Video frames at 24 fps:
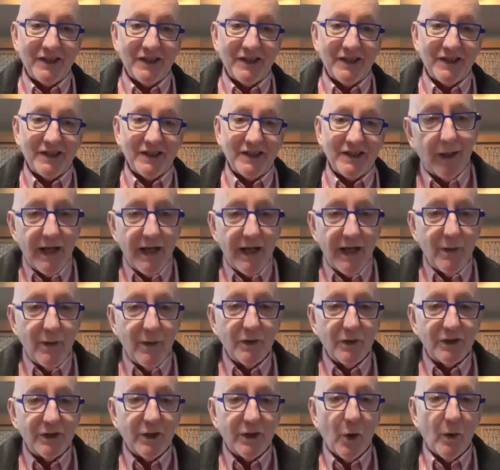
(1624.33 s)
that He
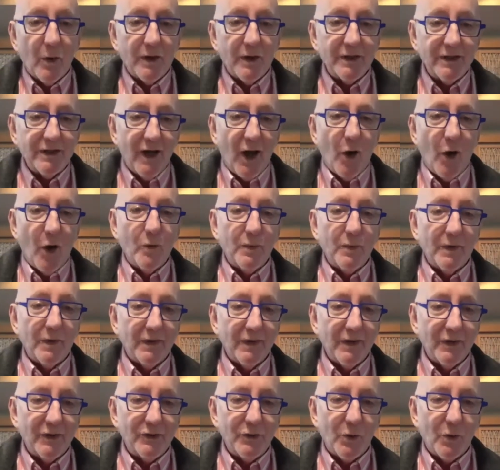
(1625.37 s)
was going to open the
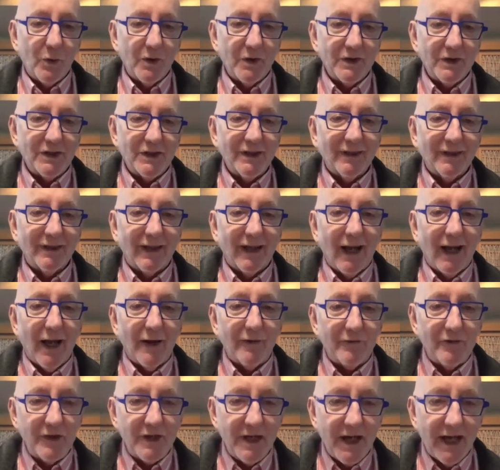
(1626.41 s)
doors of
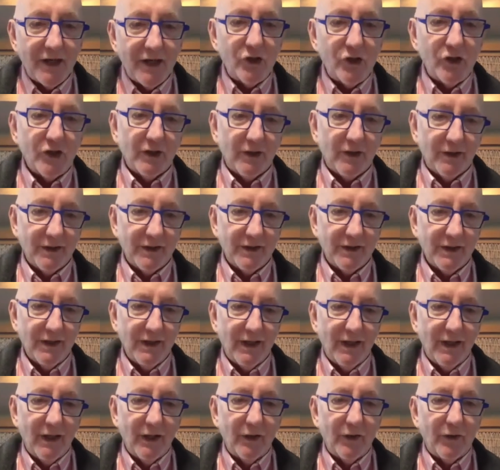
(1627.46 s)
nations
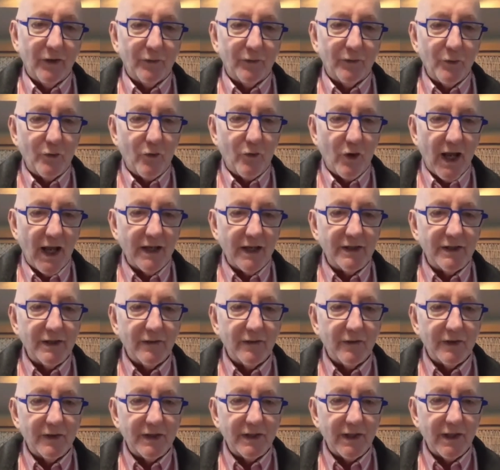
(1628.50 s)
through creativity,
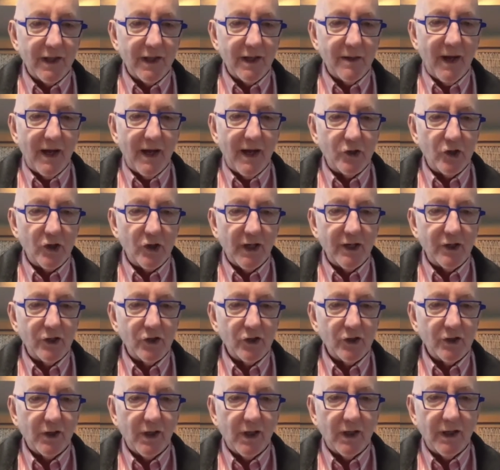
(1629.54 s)
the imagination, and
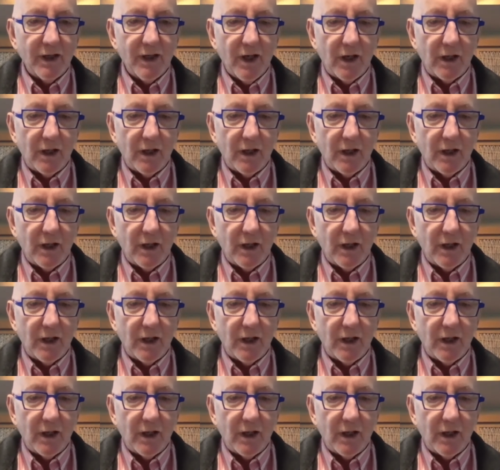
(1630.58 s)
the arts.